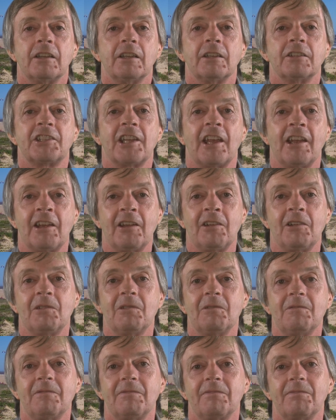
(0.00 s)

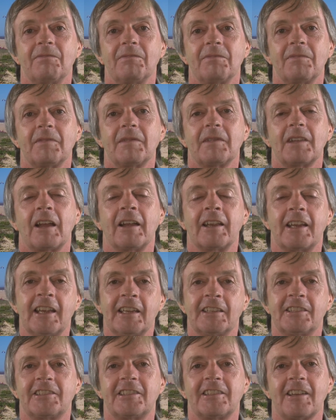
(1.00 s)
so I
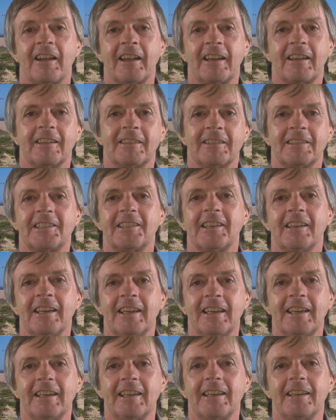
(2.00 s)
guess I can
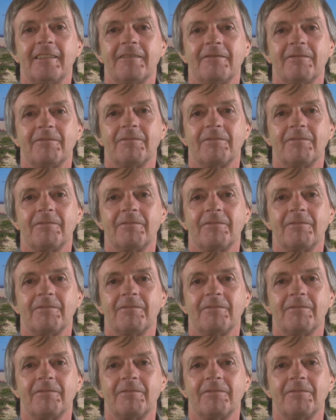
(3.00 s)
see